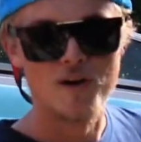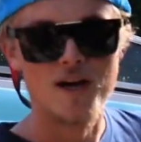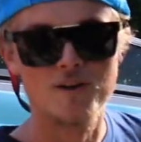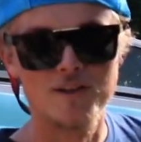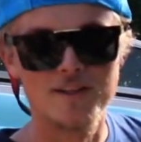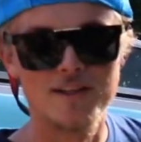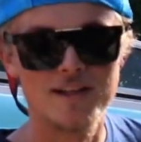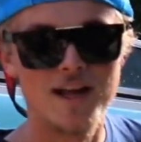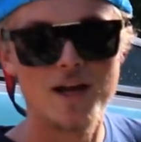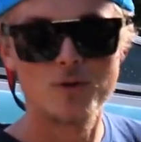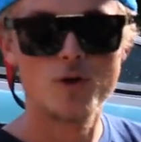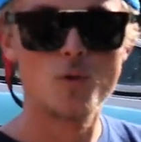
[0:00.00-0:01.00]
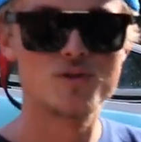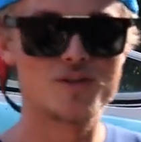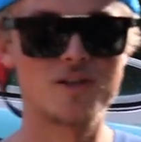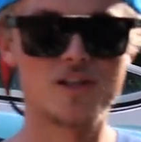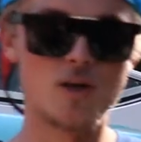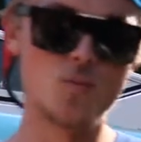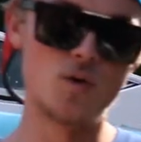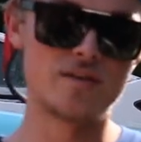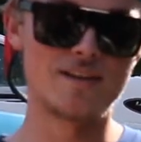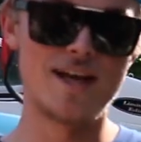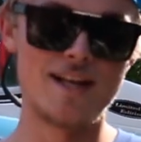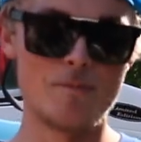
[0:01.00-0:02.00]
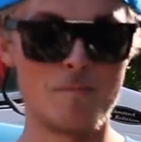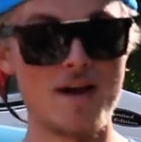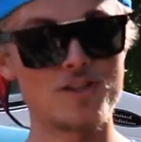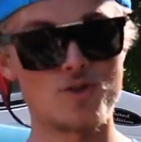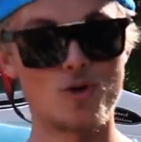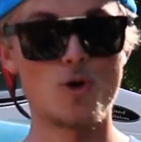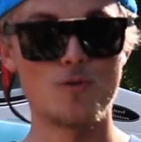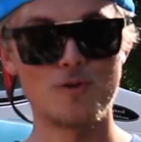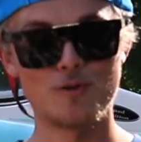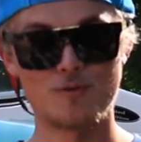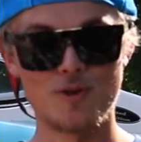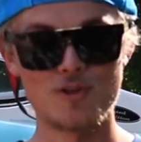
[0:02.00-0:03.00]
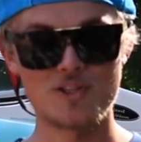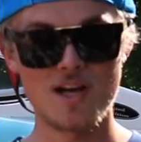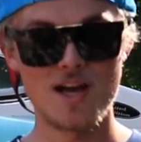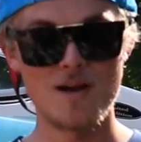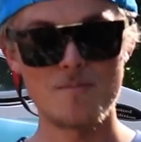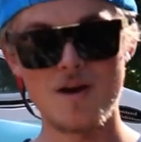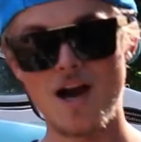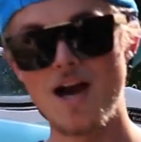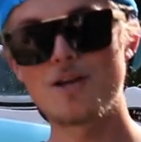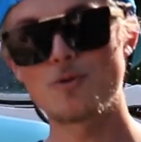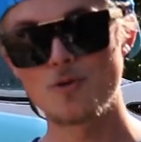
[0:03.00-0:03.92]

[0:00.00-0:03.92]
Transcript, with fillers: firing. And I don't know what's gonna come with that. It might turn over the first time. I